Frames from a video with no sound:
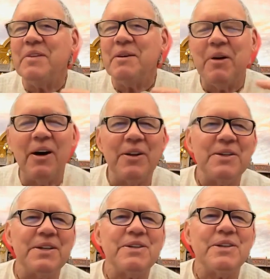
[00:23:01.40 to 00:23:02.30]

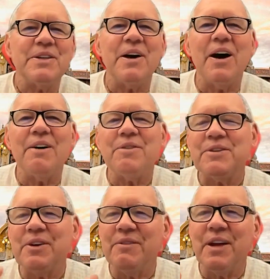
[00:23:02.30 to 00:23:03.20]
politics at the
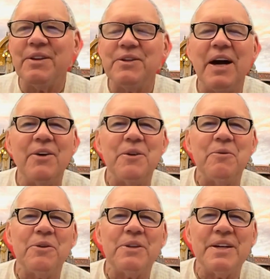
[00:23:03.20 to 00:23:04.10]
office, you have that child that
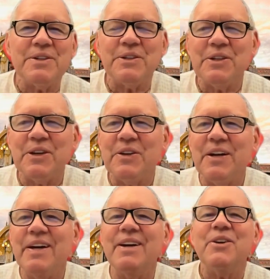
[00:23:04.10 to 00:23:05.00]
won't listen to you,
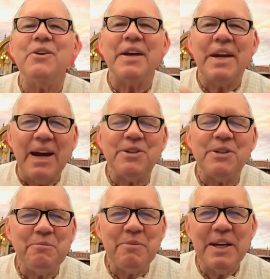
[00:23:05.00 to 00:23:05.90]
you can
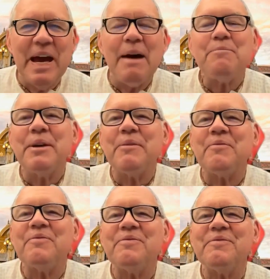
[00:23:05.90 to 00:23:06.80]
actually be happy.
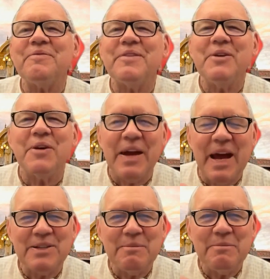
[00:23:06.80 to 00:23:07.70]
You can
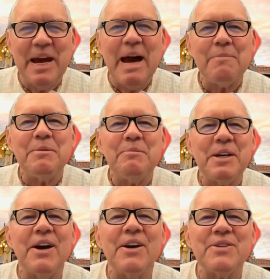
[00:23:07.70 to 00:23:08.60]
actually be happy,
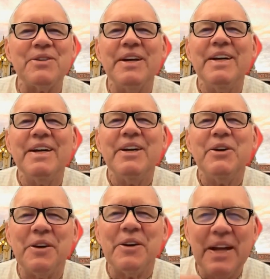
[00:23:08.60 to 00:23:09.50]
because
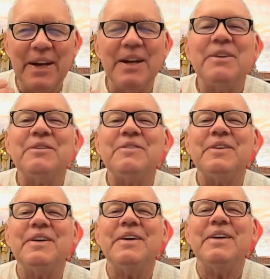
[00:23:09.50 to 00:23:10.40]
you're getting
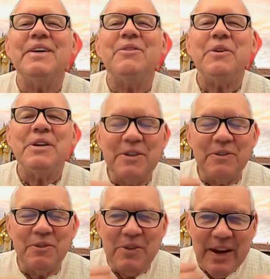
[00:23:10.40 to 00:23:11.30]

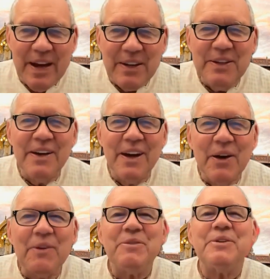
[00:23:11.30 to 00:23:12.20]
rid
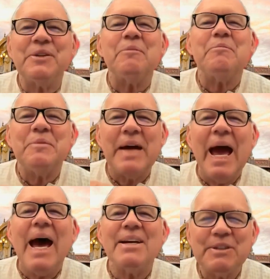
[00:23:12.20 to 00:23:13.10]
of some
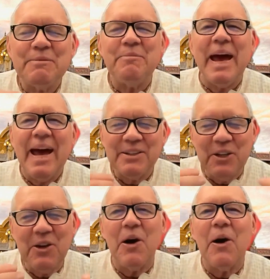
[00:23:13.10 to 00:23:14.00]
past bad
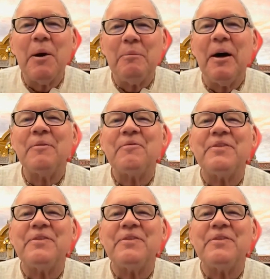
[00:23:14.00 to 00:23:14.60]
karma.